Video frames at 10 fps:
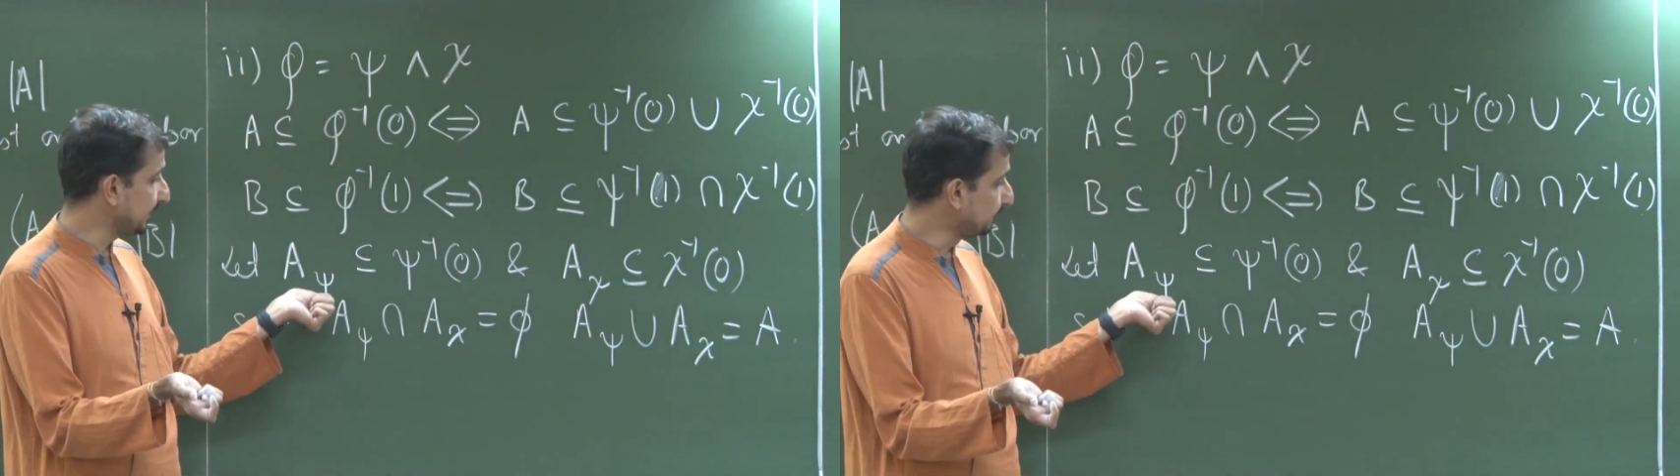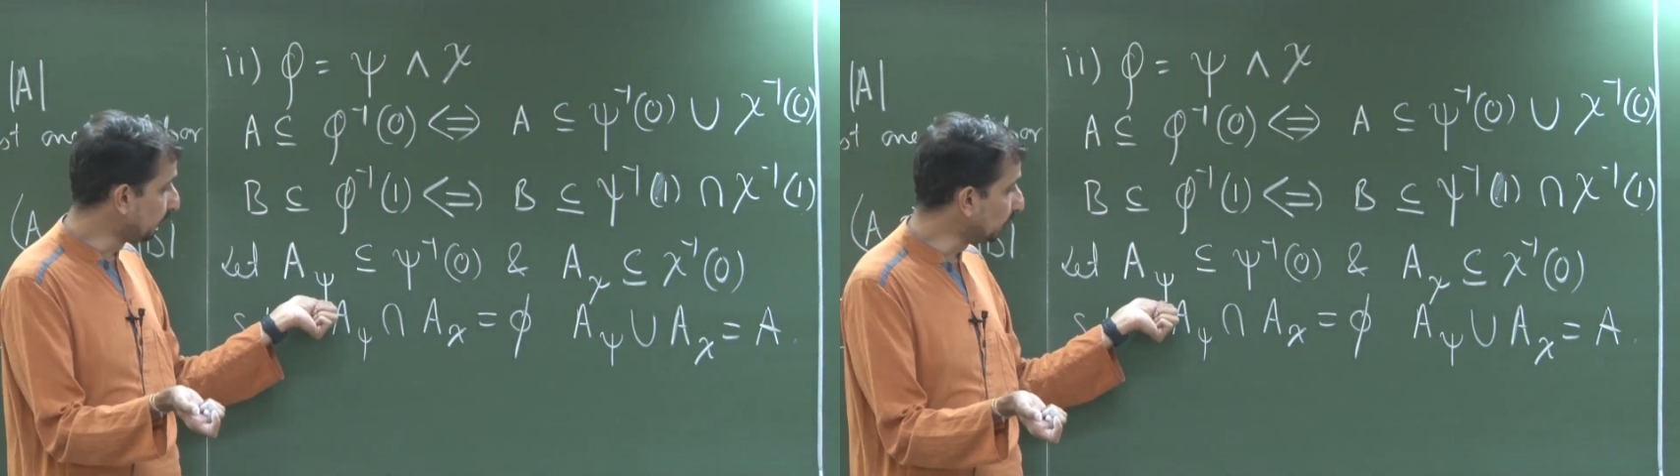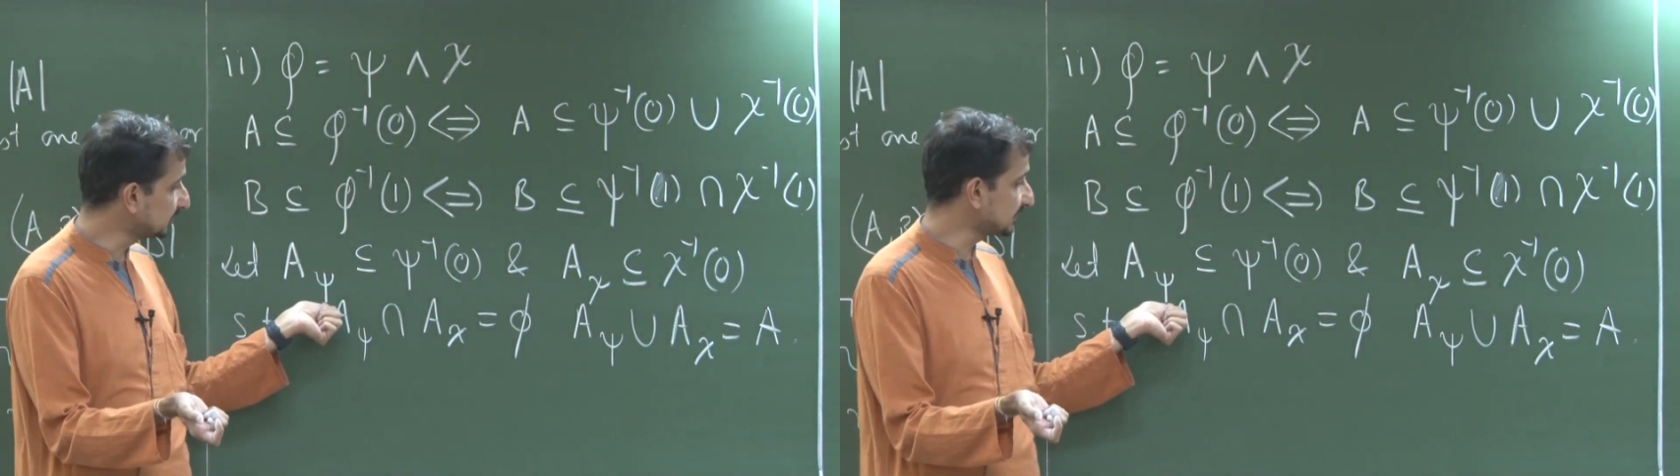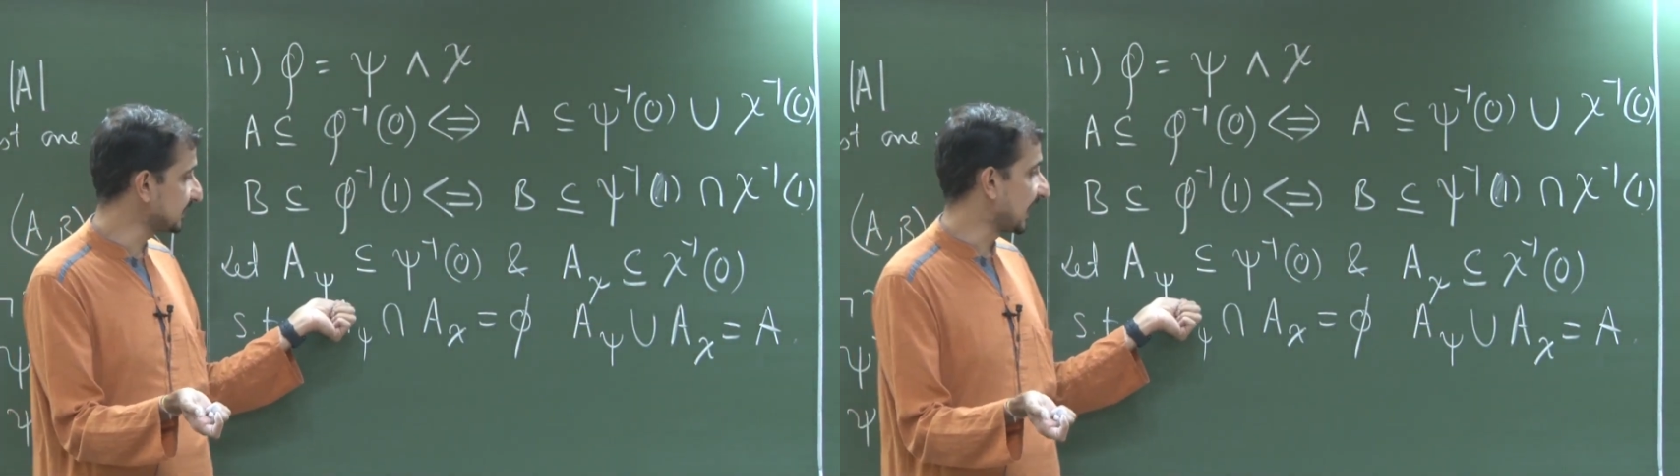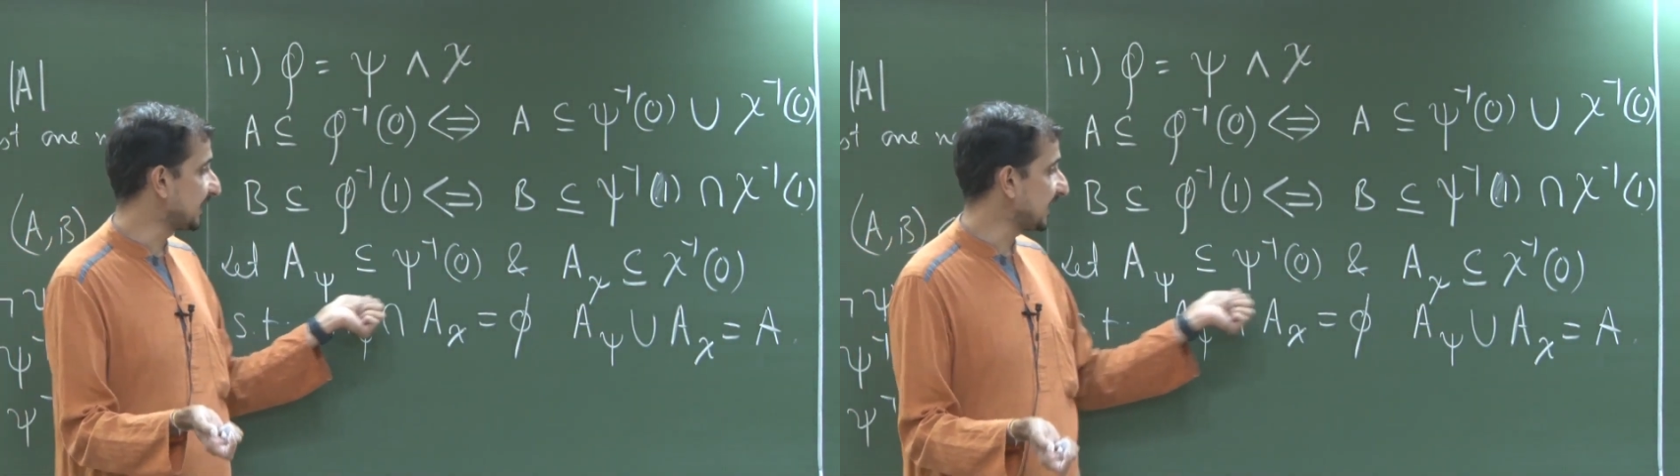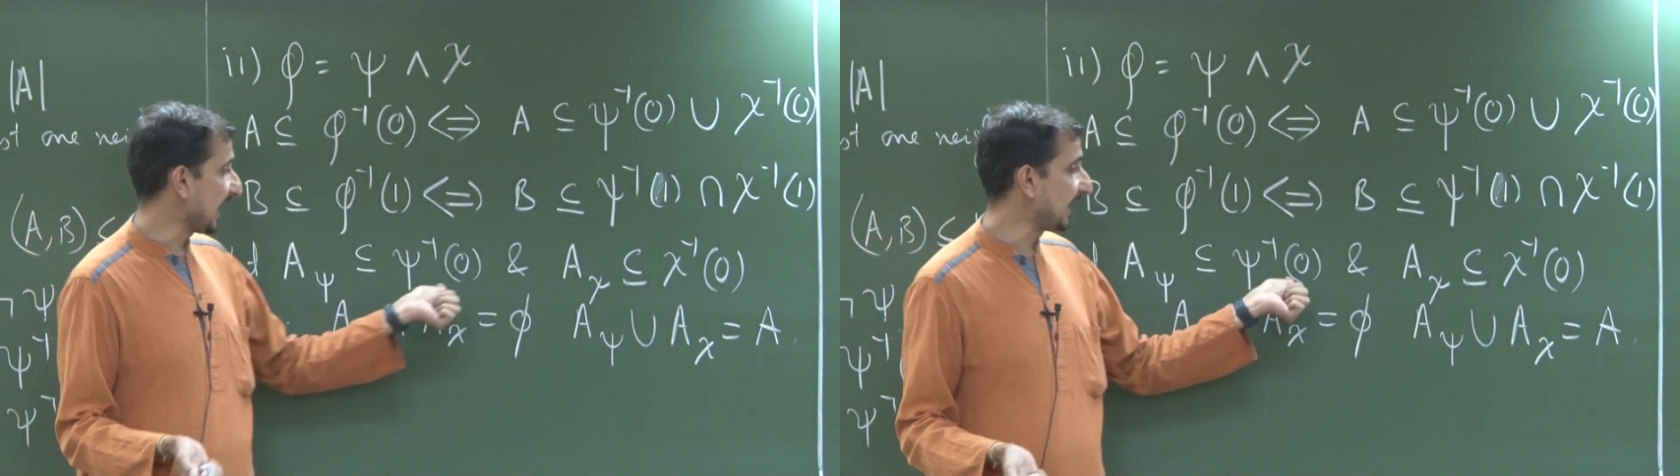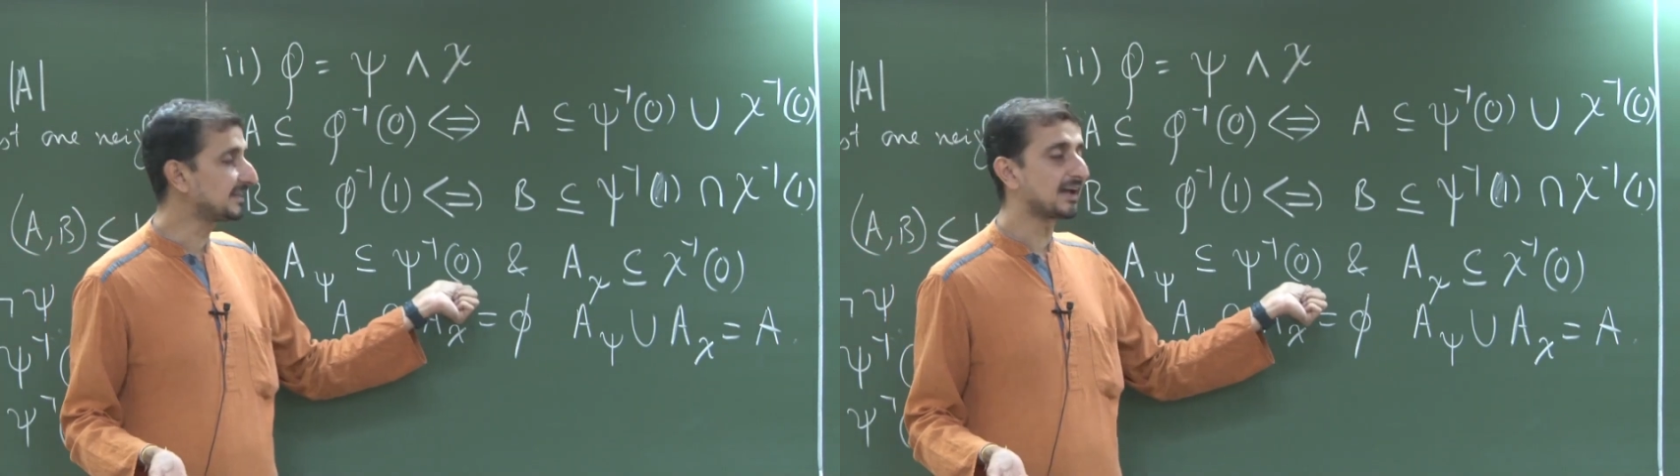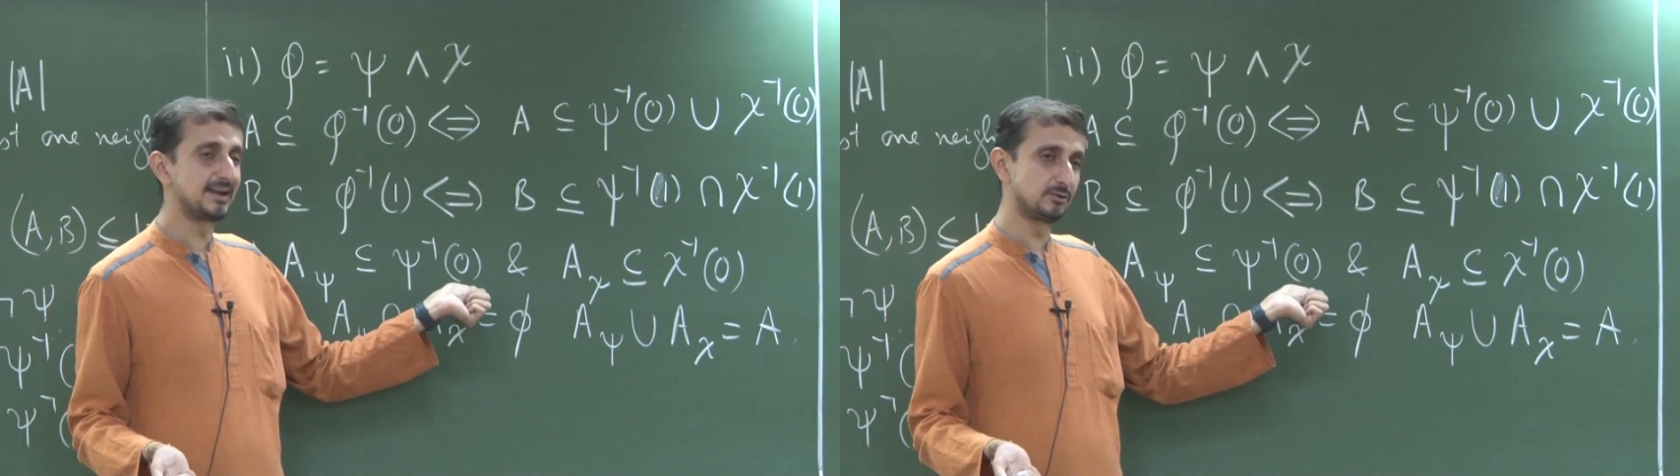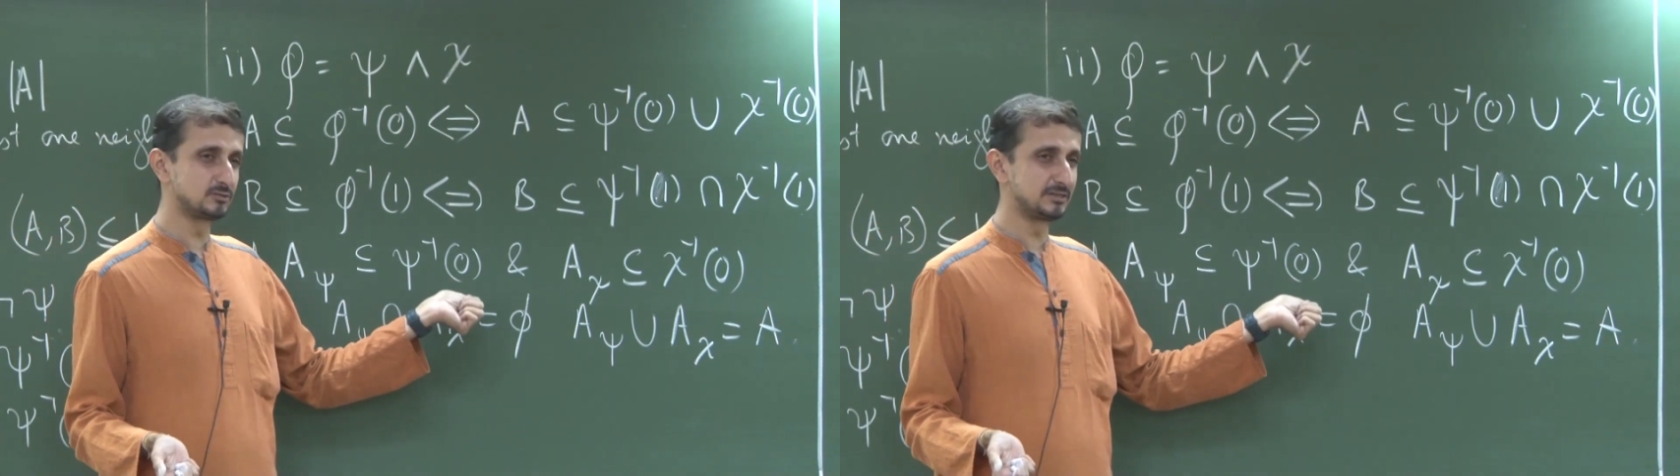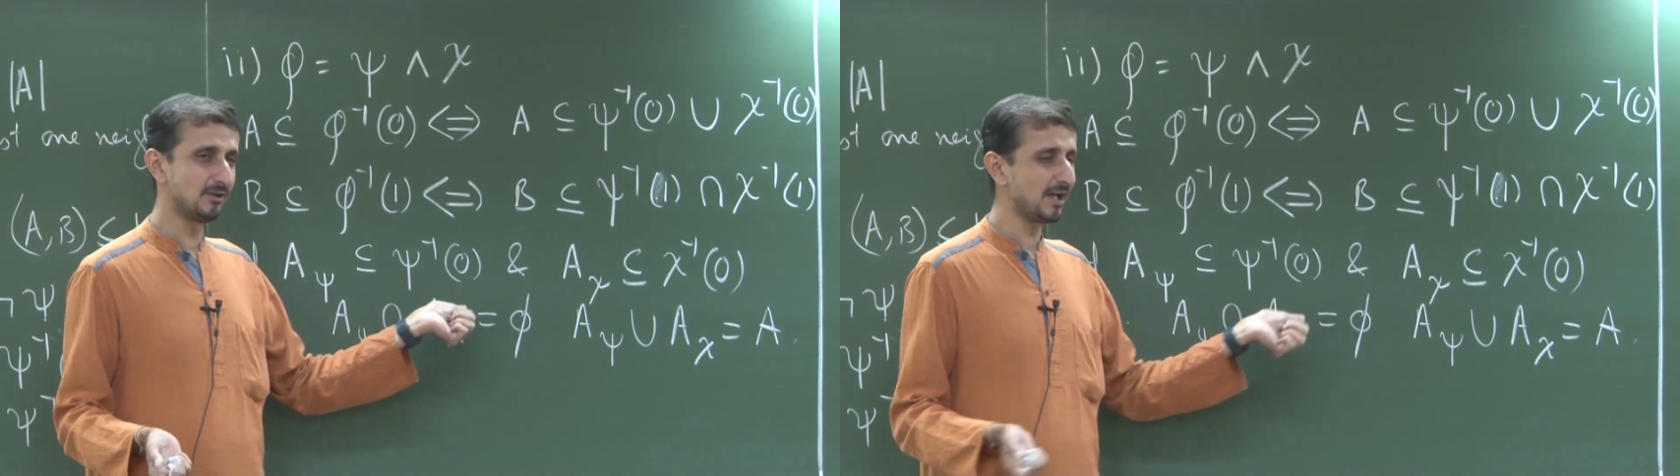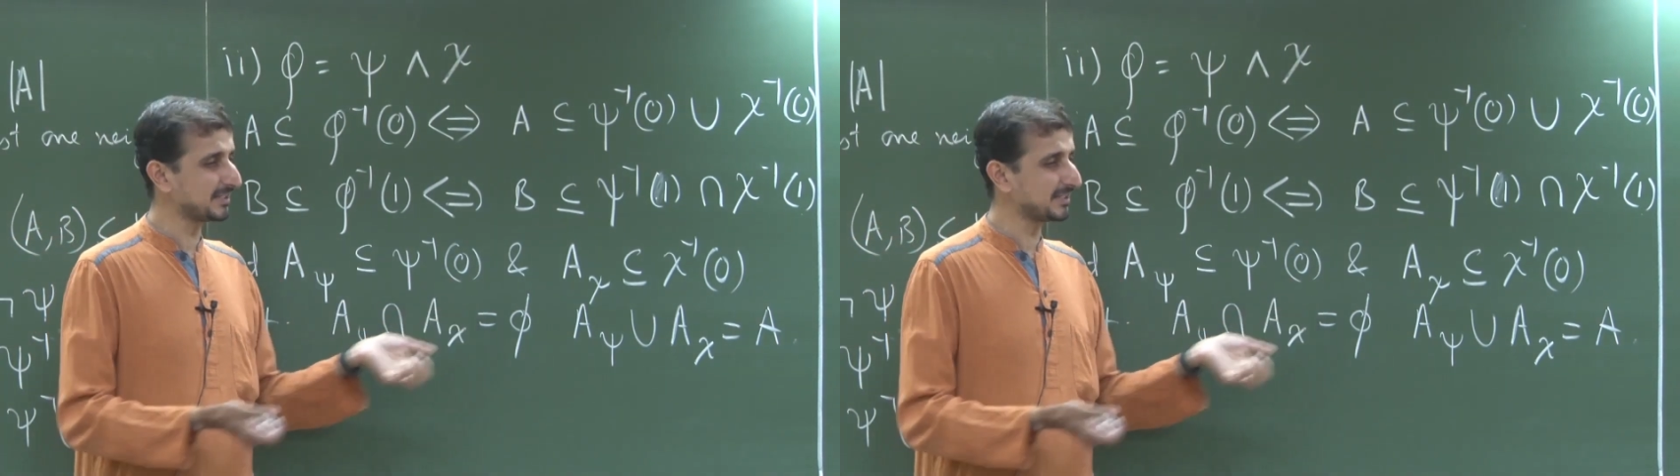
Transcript: take both psi and chi to 0.